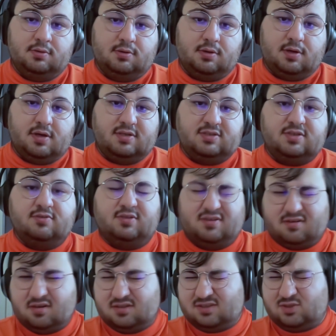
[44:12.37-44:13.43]
And so there
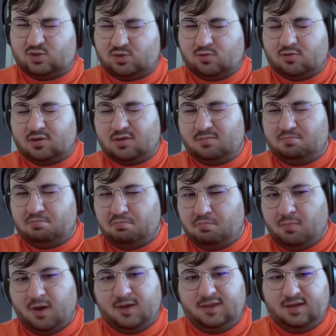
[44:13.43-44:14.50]
are sort of
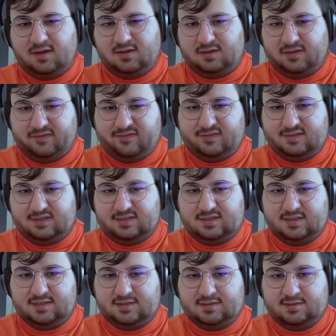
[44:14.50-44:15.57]
minor
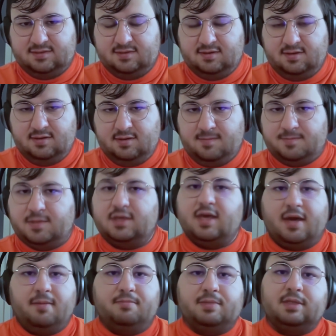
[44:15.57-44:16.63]
differences, but
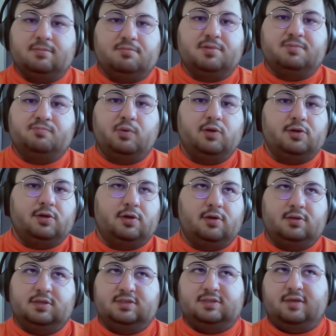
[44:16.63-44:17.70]
Polkadot
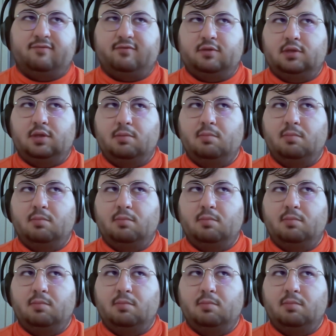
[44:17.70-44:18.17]
is definitely